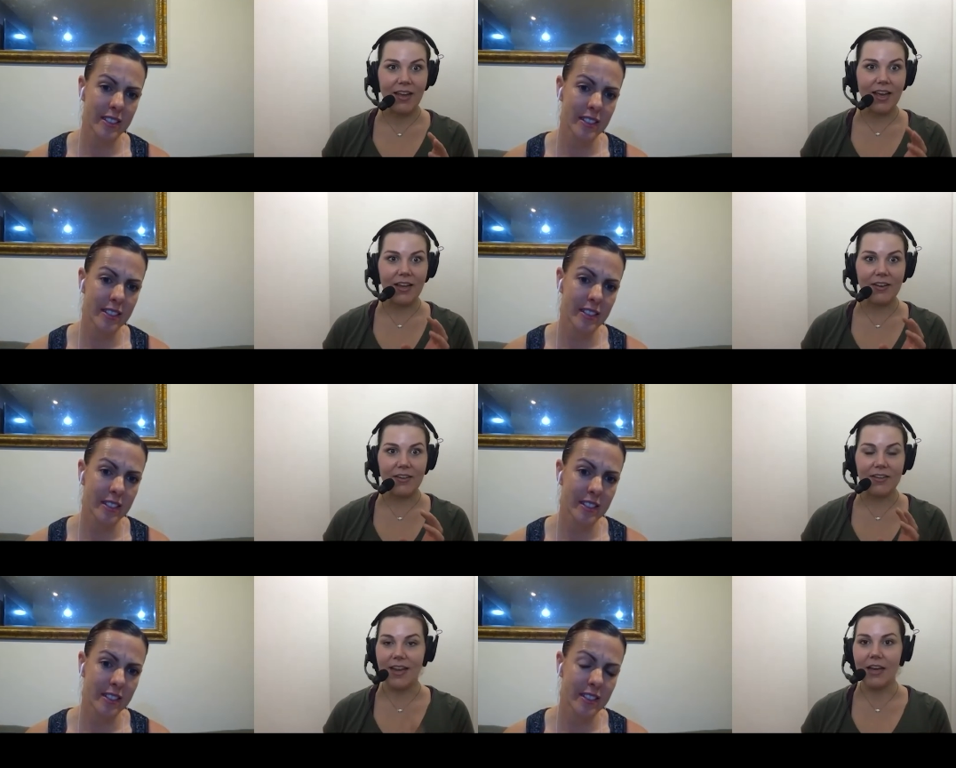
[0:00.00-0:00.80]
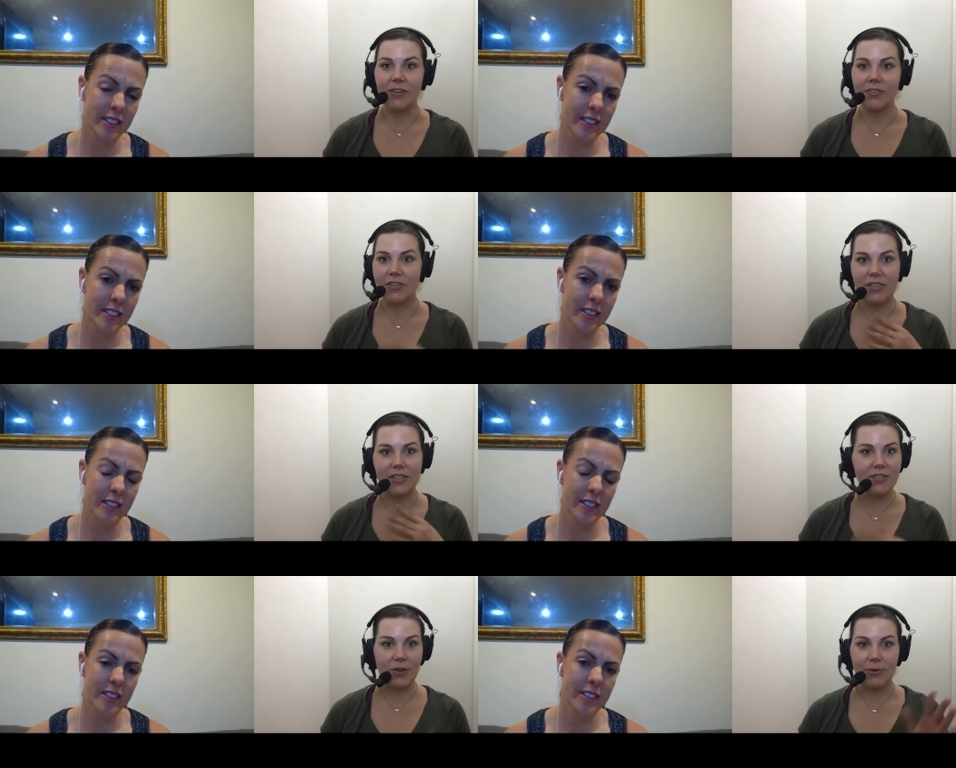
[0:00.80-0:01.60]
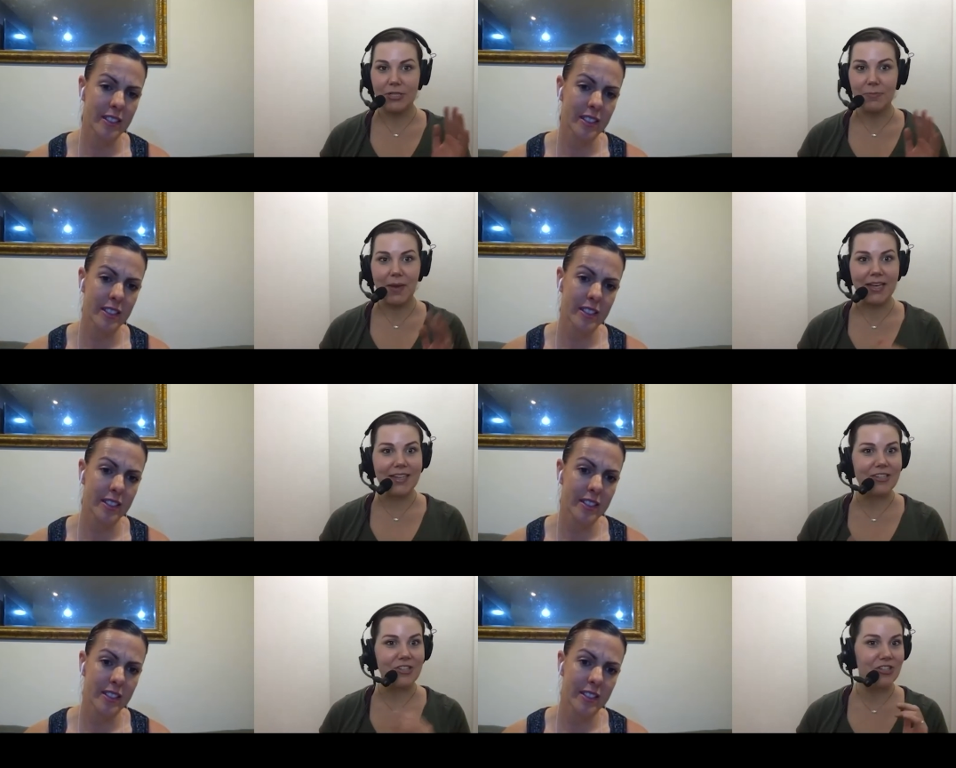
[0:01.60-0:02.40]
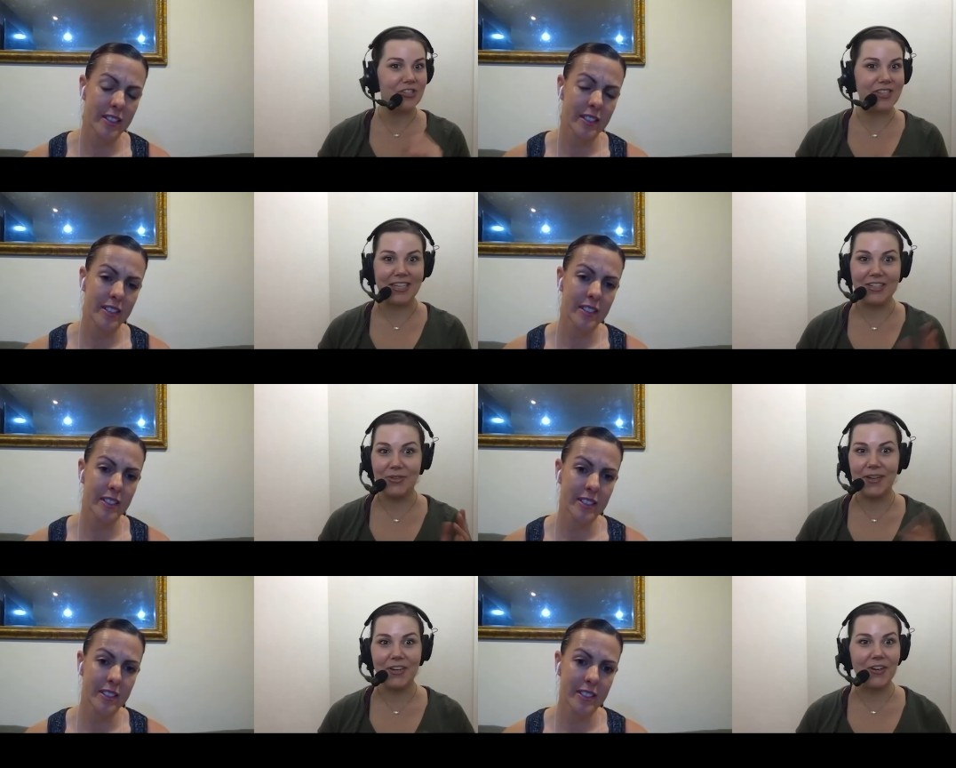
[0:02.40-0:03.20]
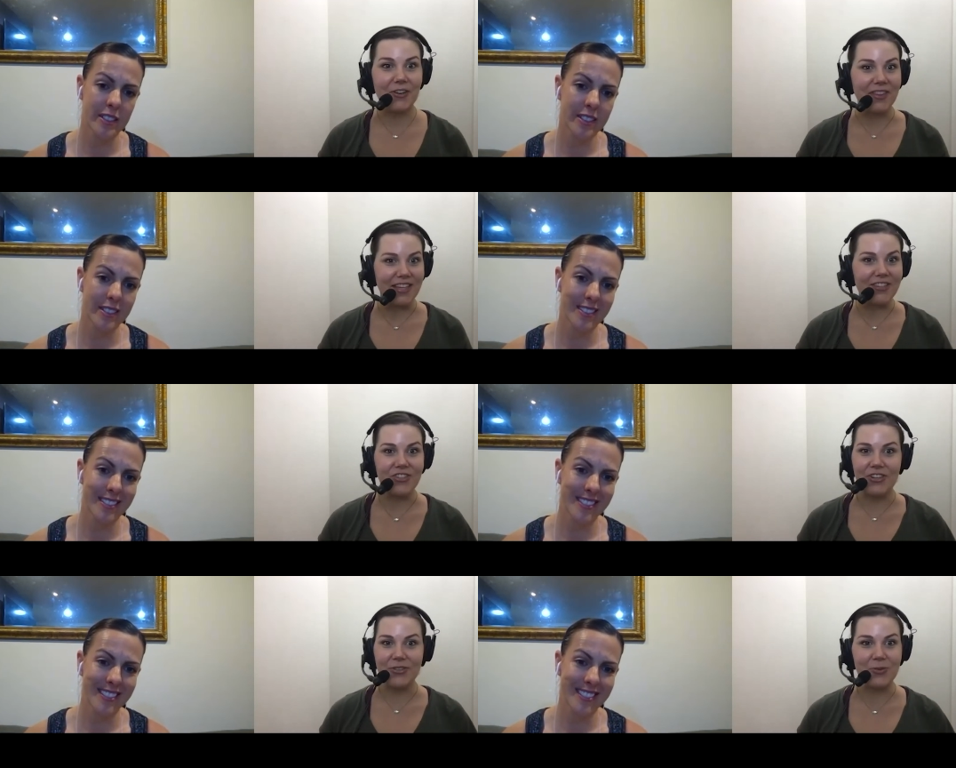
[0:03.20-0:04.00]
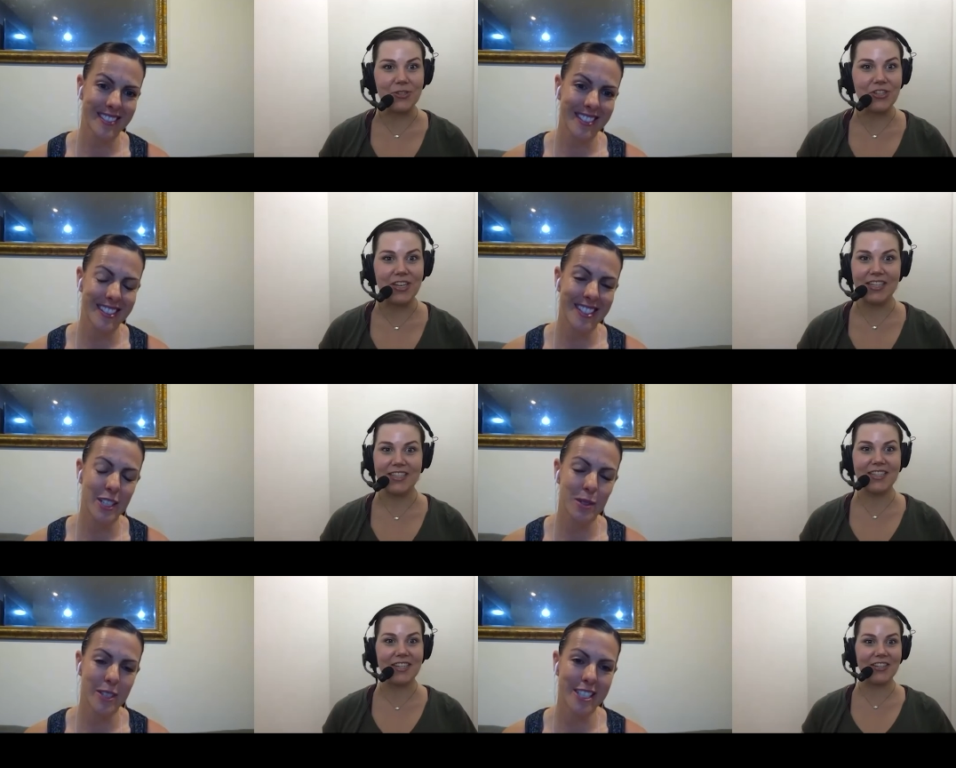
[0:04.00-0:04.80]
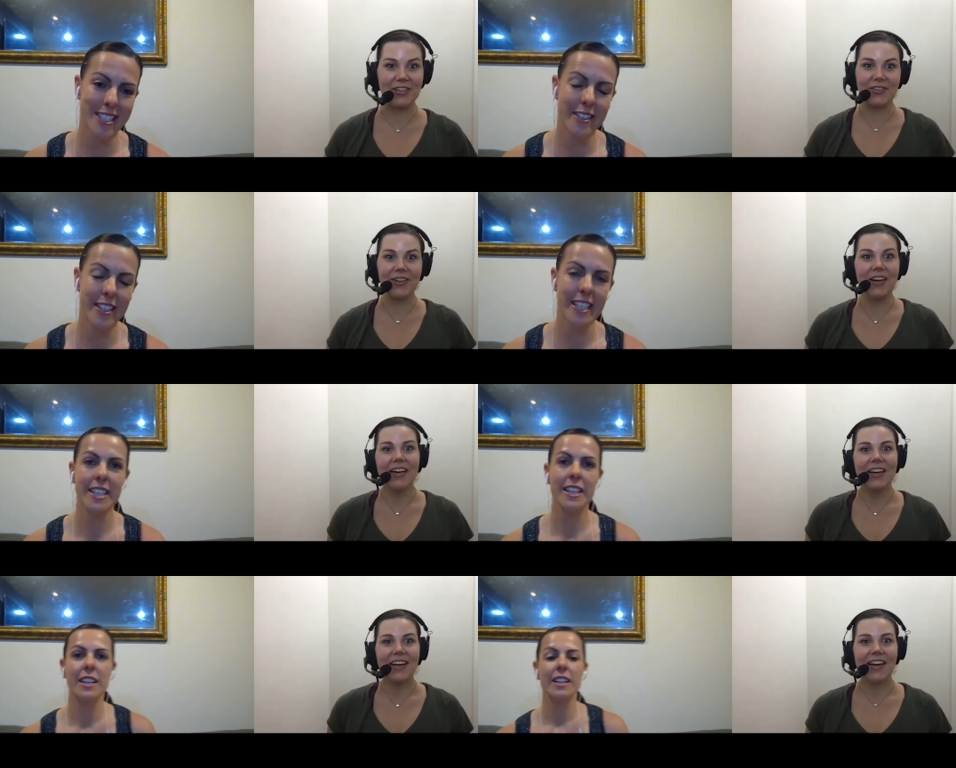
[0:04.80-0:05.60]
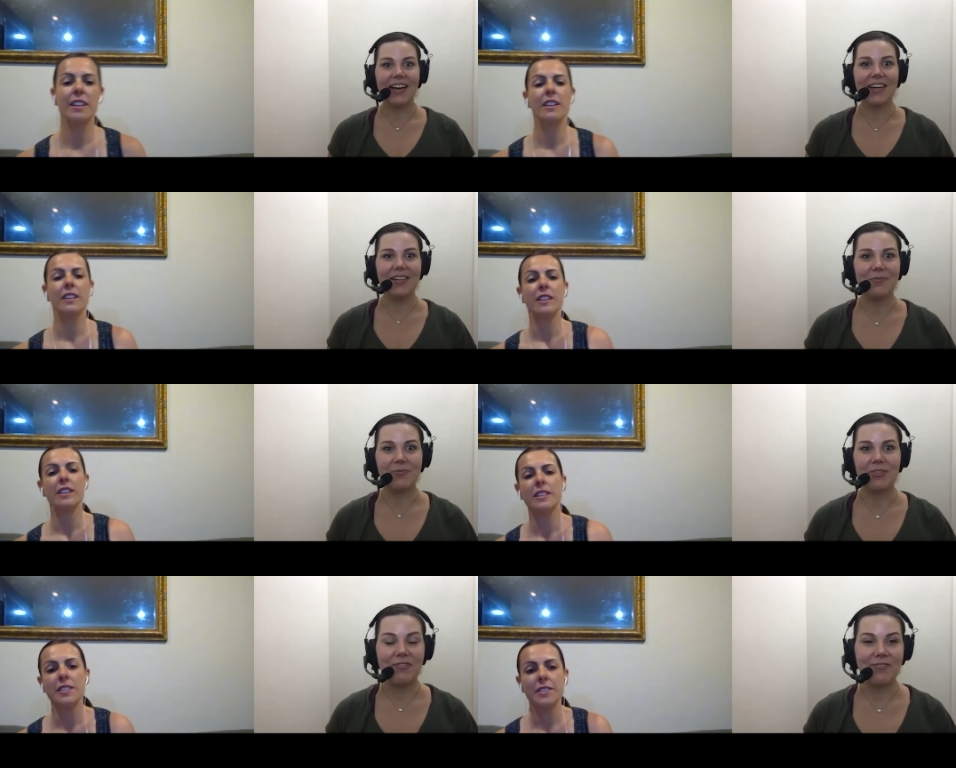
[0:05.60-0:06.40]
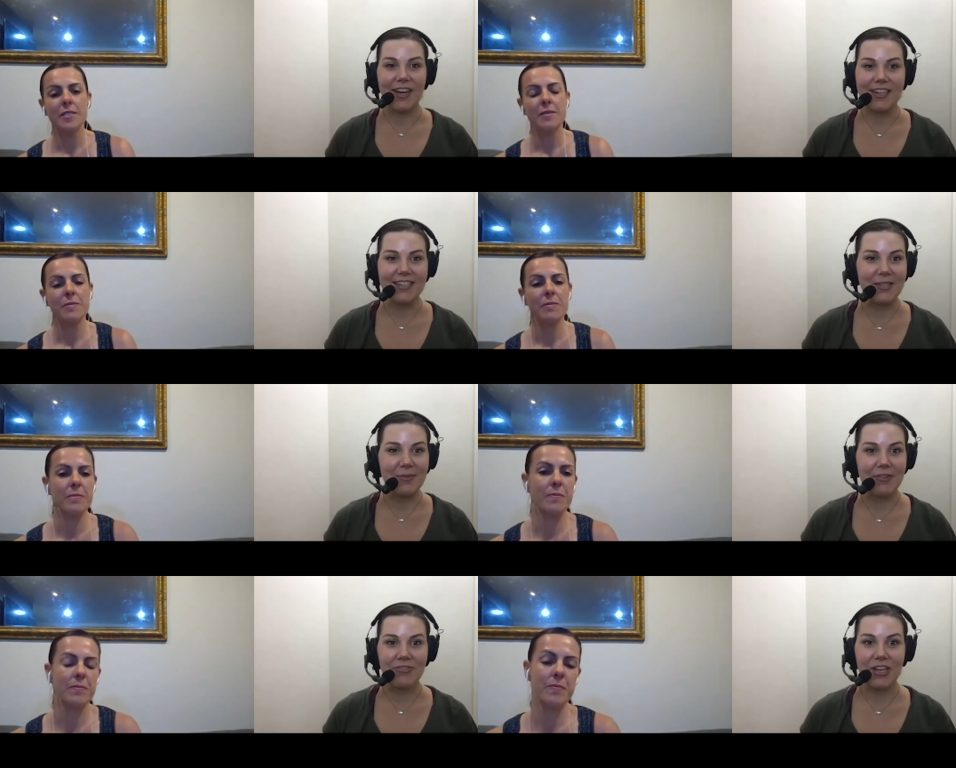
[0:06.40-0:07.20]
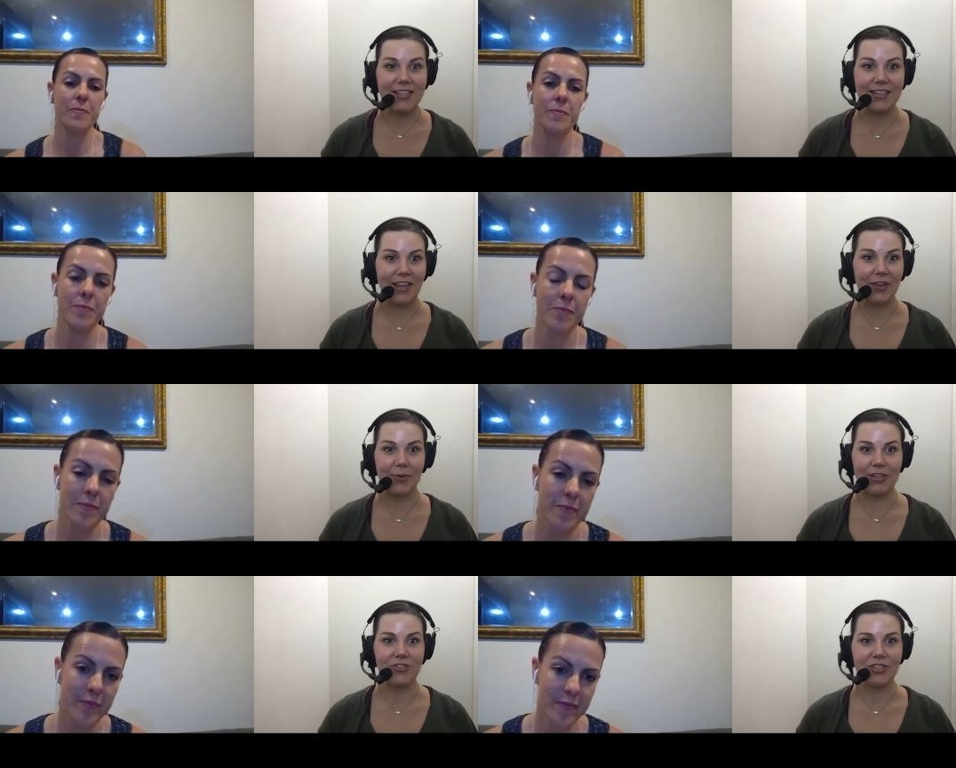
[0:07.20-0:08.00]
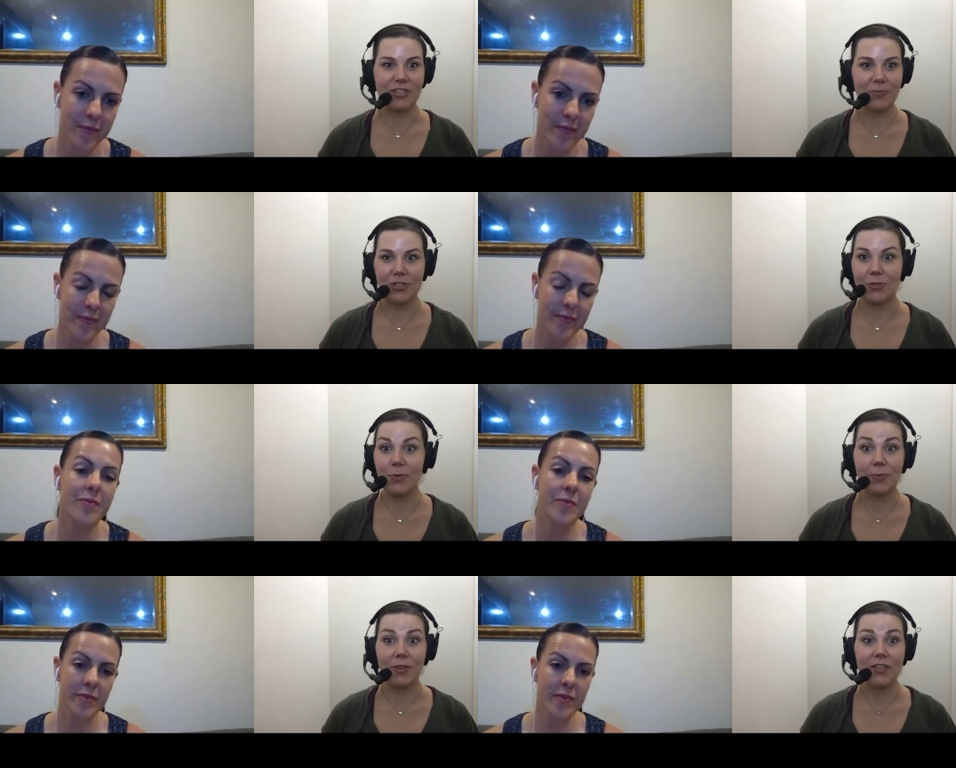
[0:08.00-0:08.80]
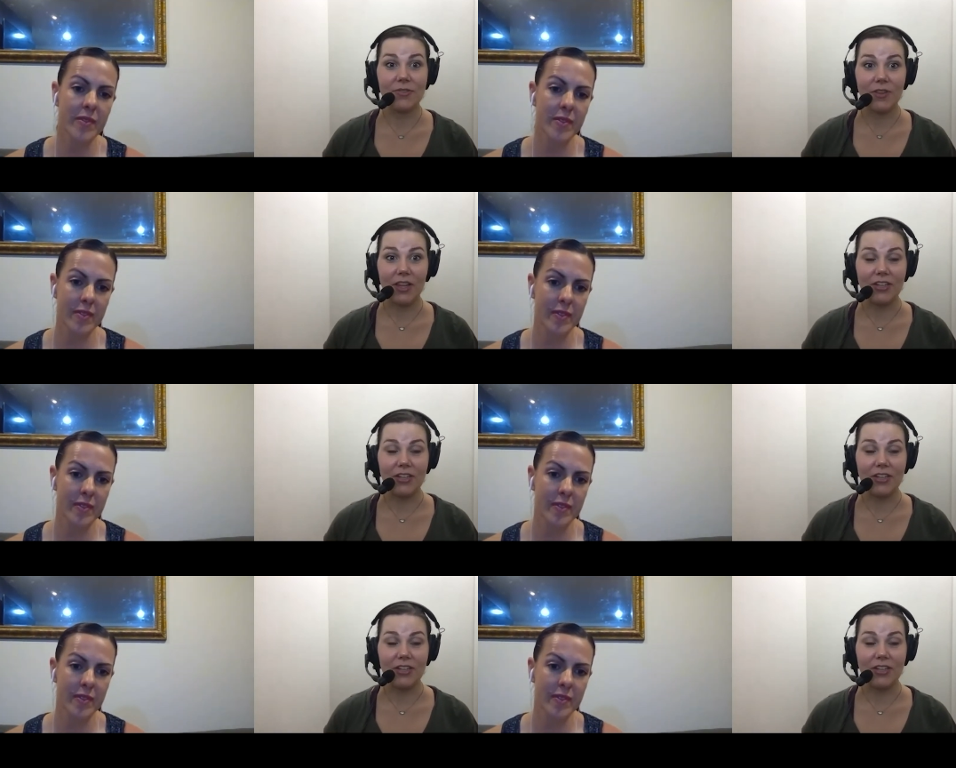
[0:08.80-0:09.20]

Speaker 1: and now Lizzie is so independent. She's just like doing her own thing. She knows what she needs to do. Mm. Um, she voxes me if she has any questions, but she's been with us for like